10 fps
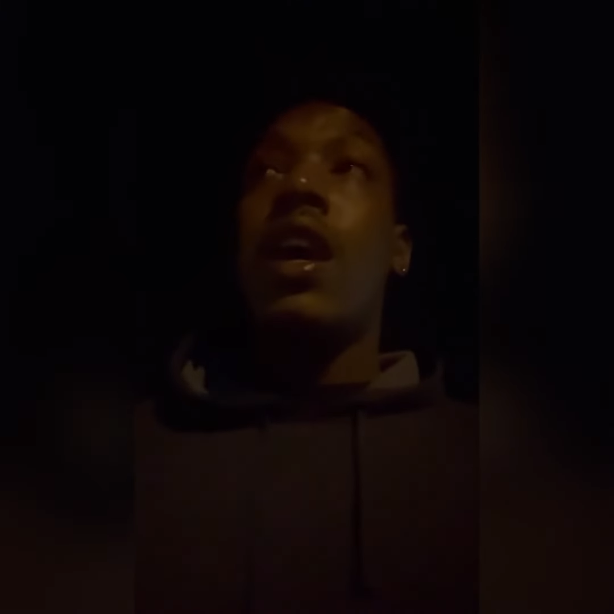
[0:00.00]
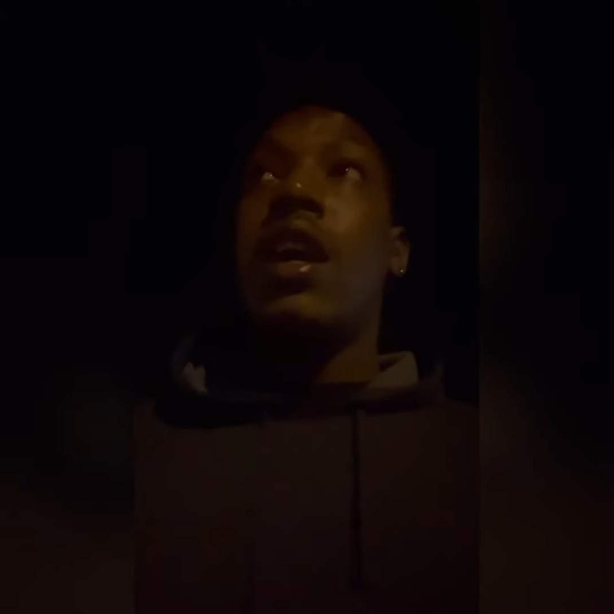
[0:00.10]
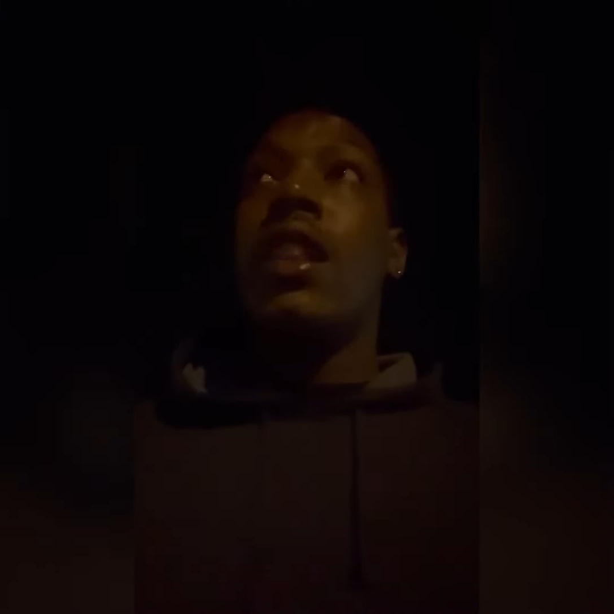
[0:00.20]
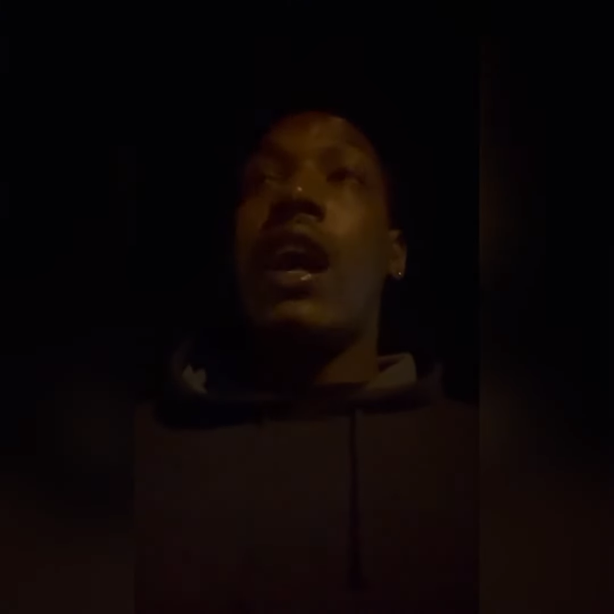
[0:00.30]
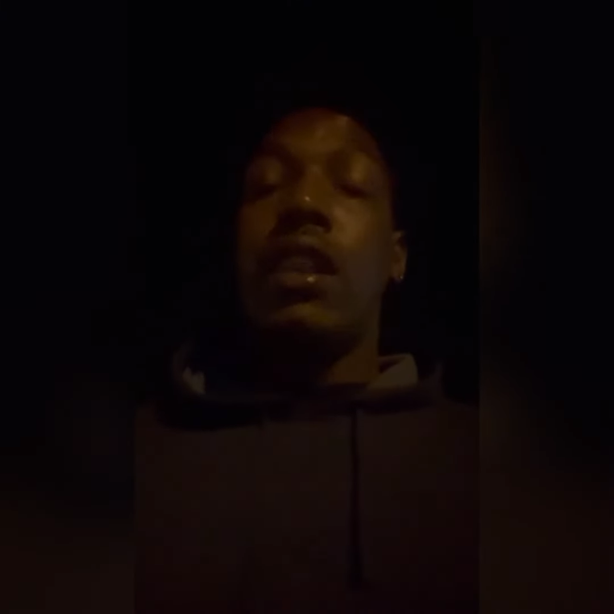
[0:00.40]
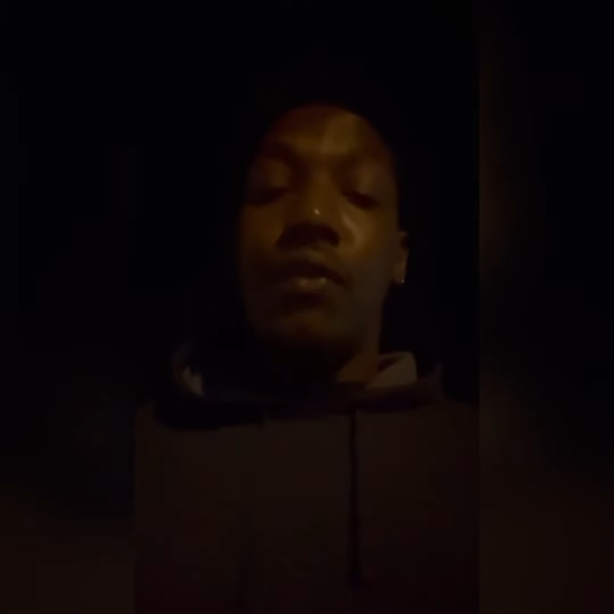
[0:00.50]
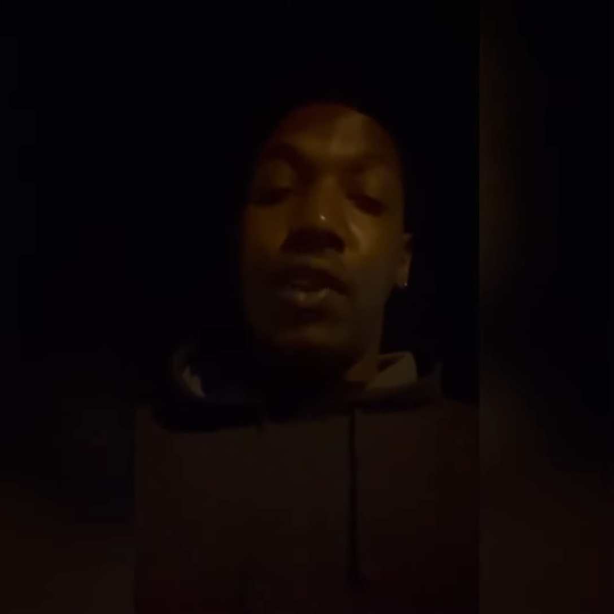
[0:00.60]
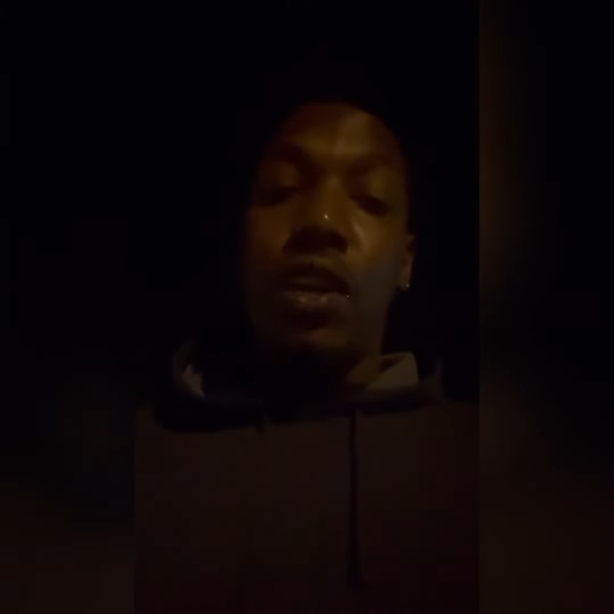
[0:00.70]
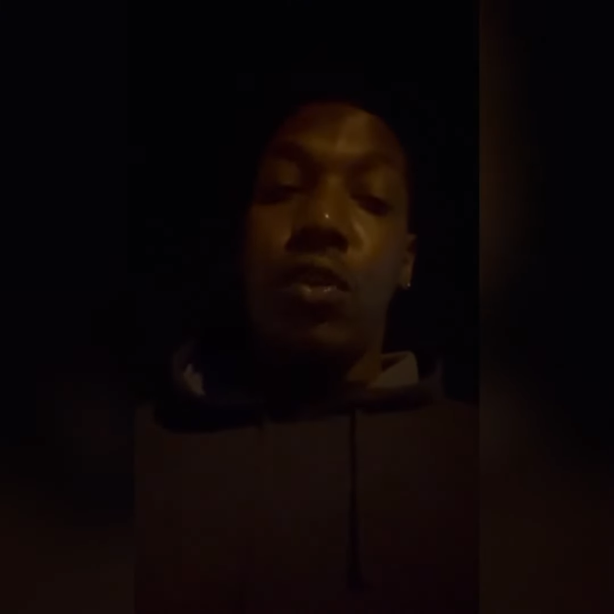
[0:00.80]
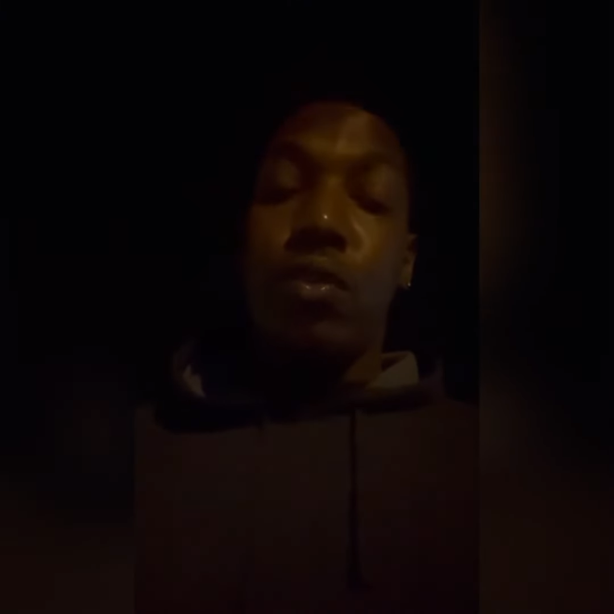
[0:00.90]
Like the
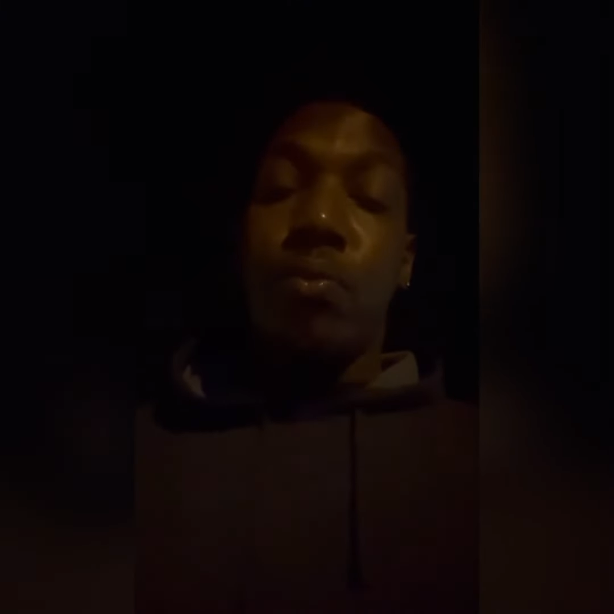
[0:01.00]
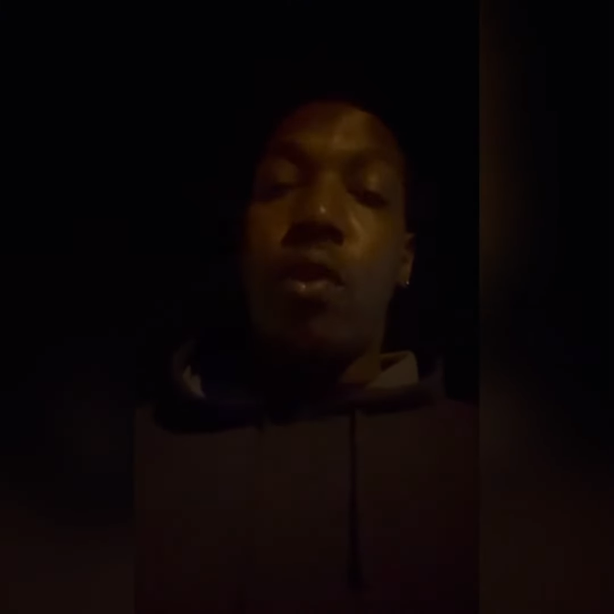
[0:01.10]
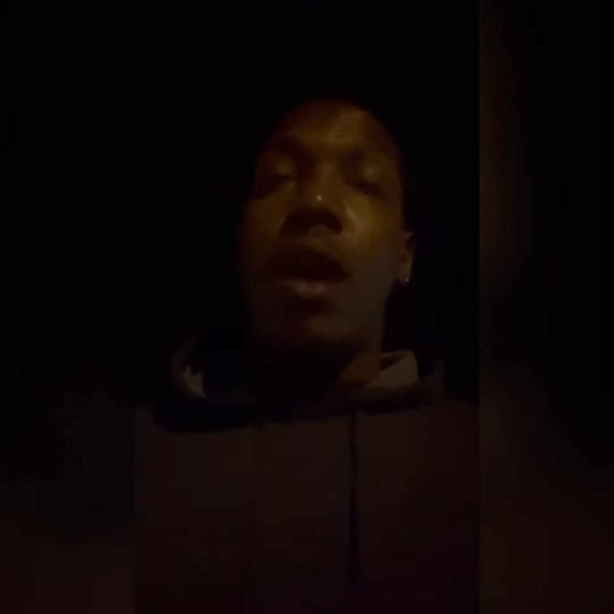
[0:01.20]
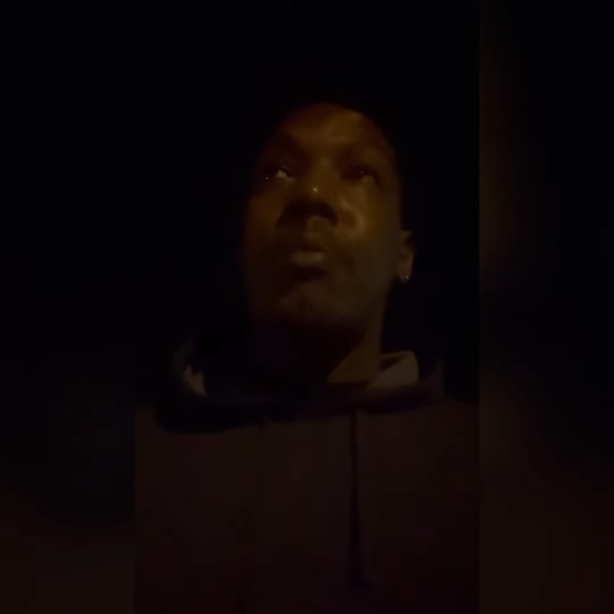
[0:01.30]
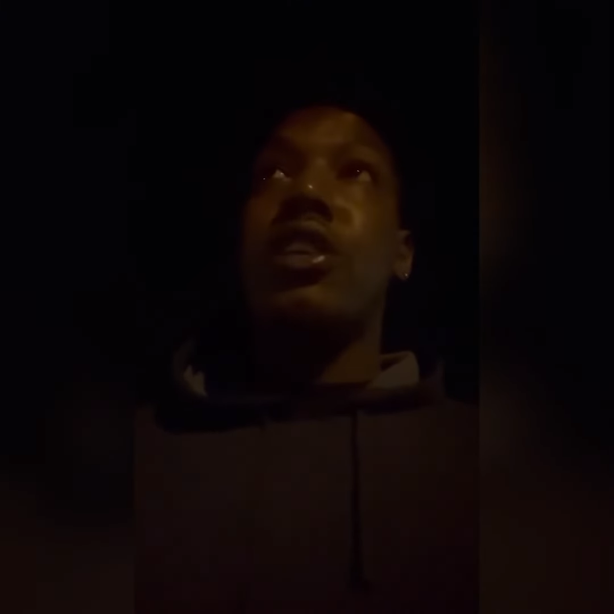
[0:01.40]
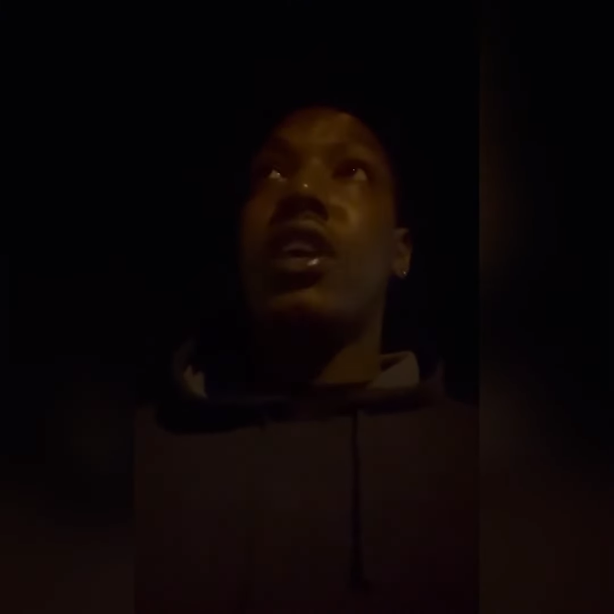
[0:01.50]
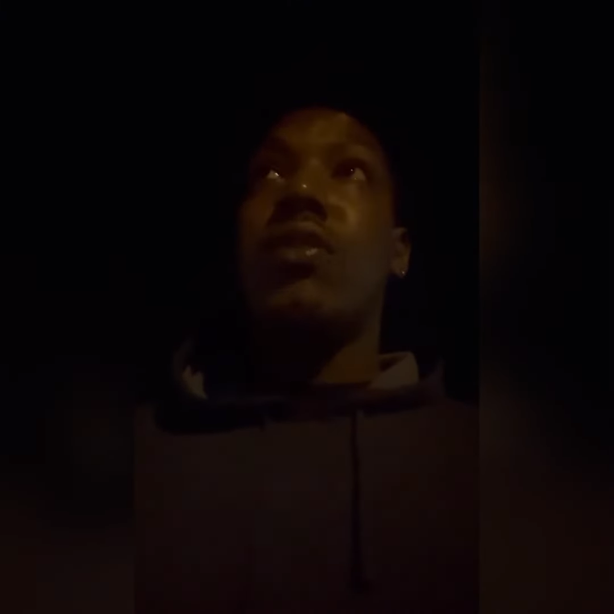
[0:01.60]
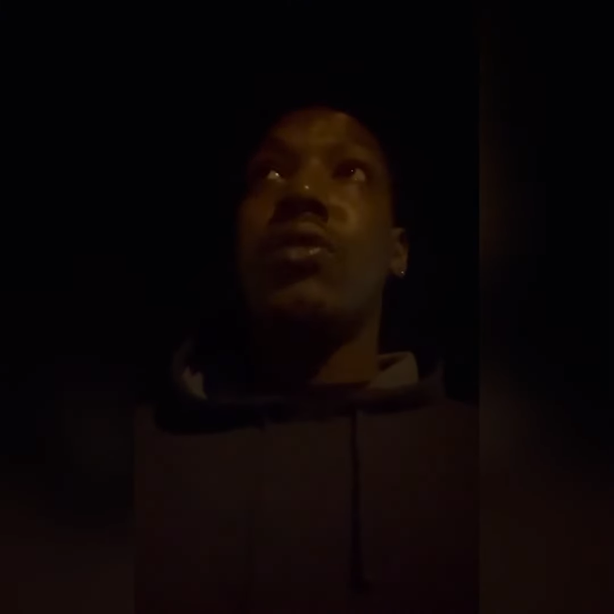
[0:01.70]
video, subscribe to the channel,